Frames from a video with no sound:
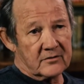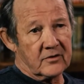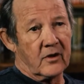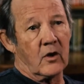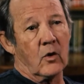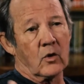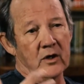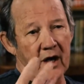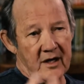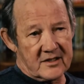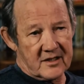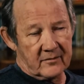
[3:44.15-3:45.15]
So the whole
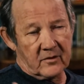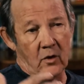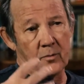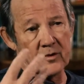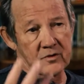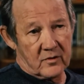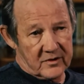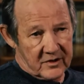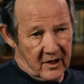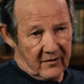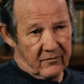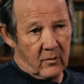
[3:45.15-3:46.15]
concept of open source
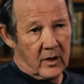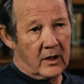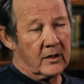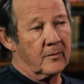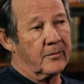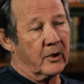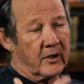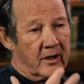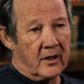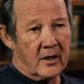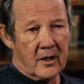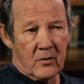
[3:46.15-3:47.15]
software, the
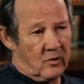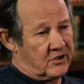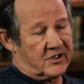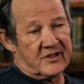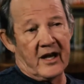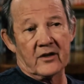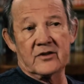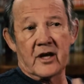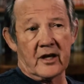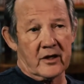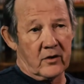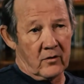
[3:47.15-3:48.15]
building, which has now
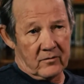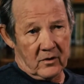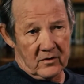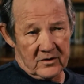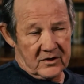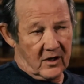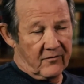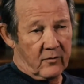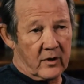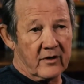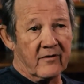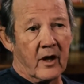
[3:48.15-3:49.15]
taken over
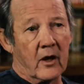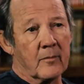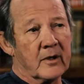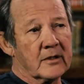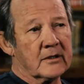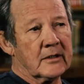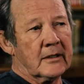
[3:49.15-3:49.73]
software development,